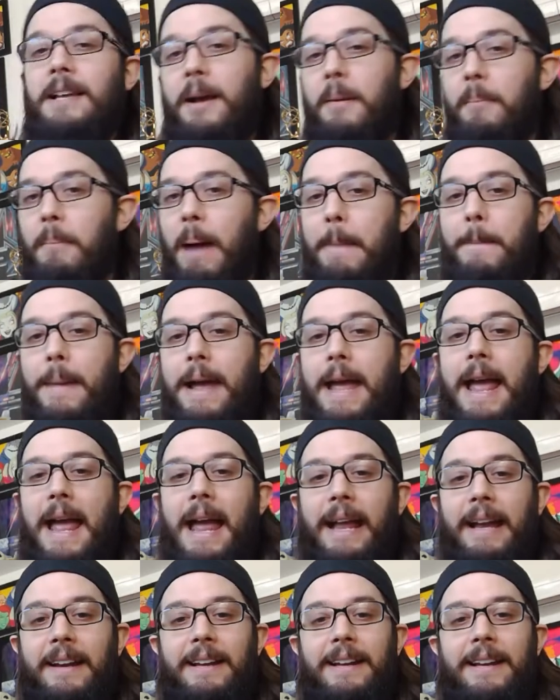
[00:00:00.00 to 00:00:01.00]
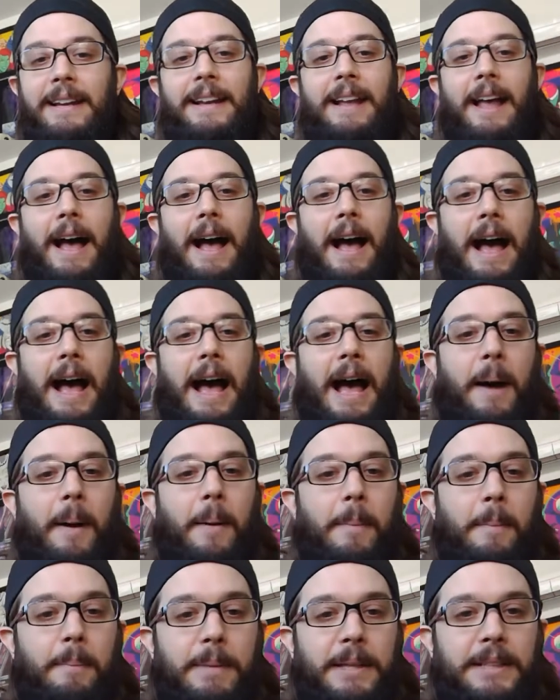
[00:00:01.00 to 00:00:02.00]
my man.
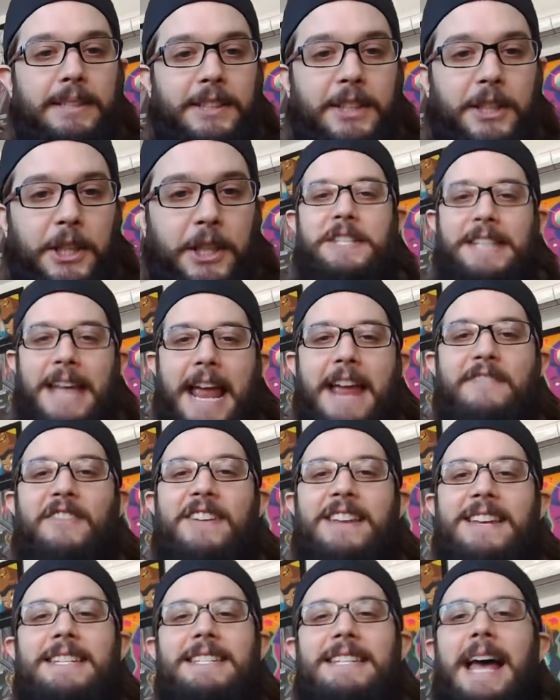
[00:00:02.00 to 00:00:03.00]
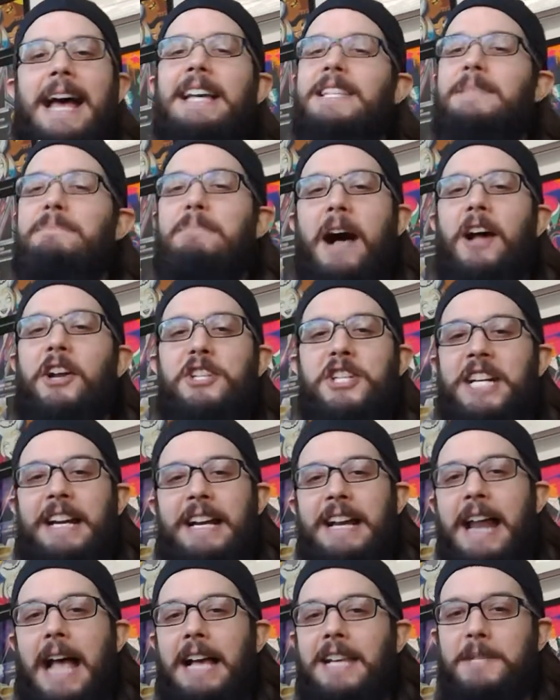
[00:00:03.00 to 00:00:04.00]
Mr. David
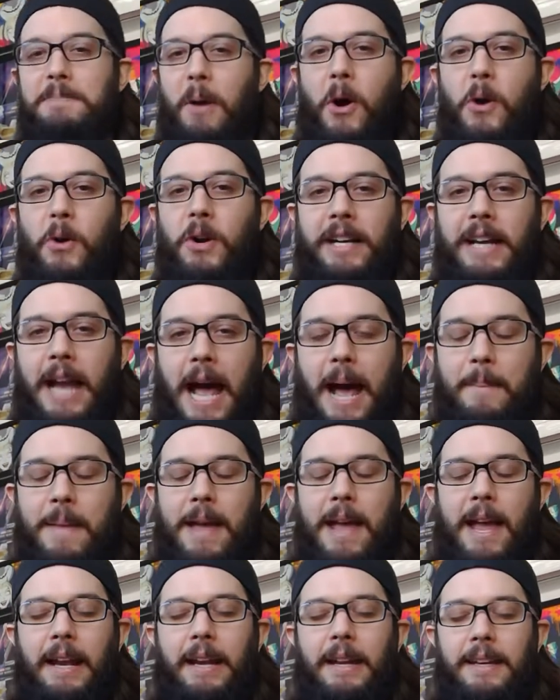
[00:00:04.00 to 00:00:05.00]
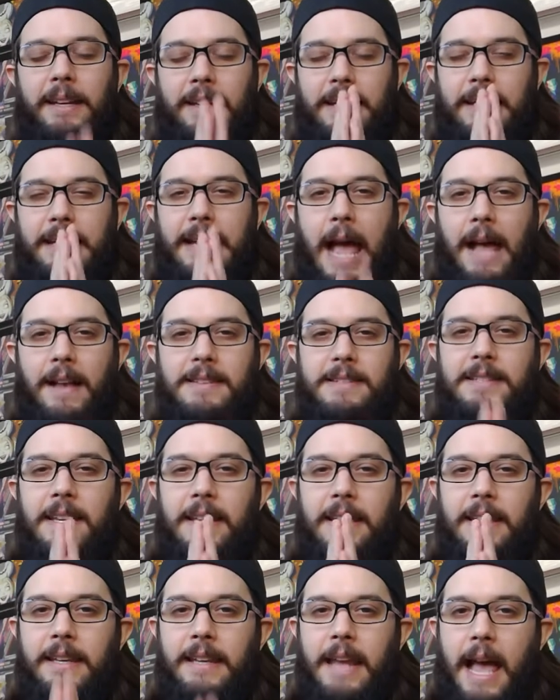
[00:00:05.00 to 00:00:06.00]
Dastmalchian as Polka Dot Man. Yes.
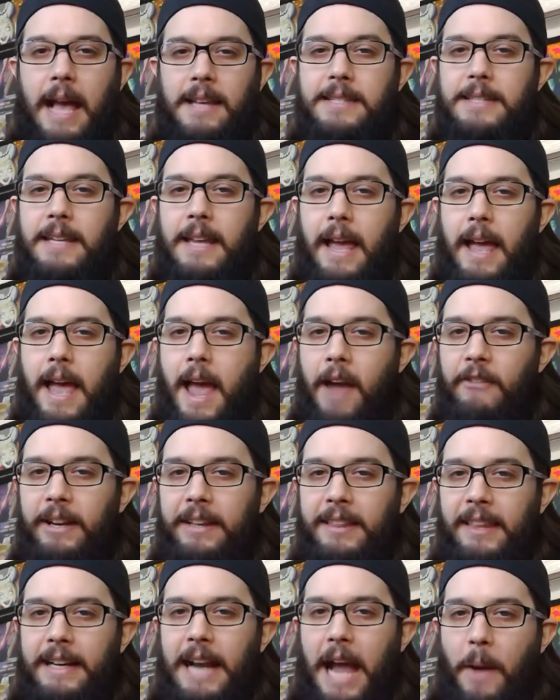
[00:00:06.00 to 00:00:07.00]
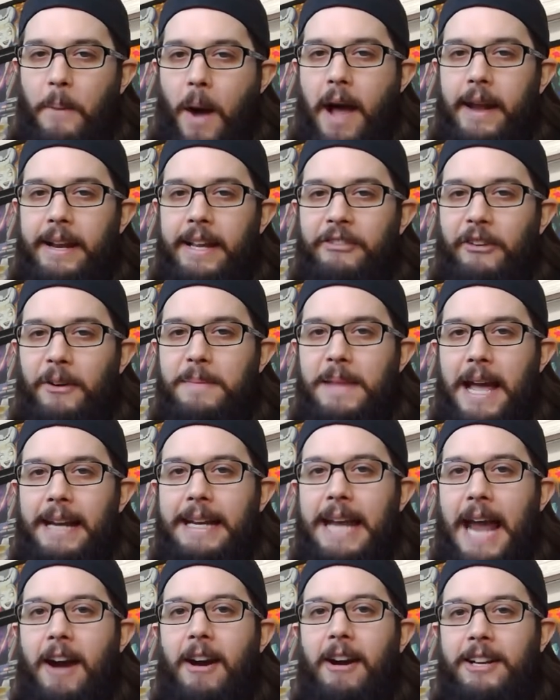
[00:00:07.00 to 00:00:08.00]
Everything I wanted from that
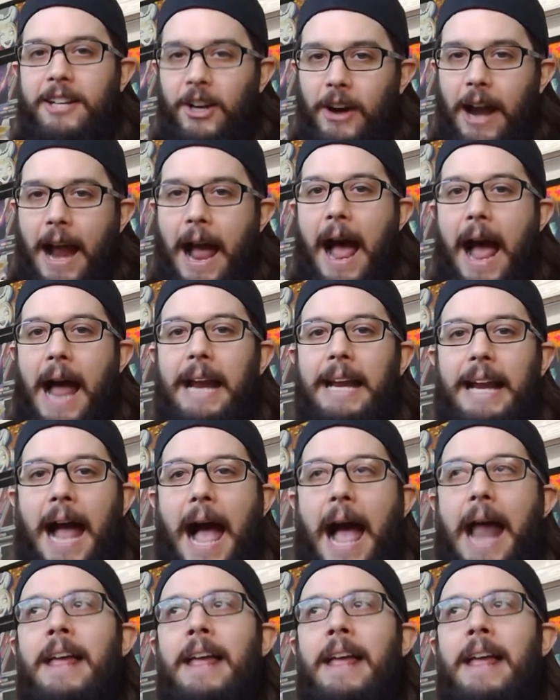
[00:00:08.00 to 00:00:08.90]
character, I got.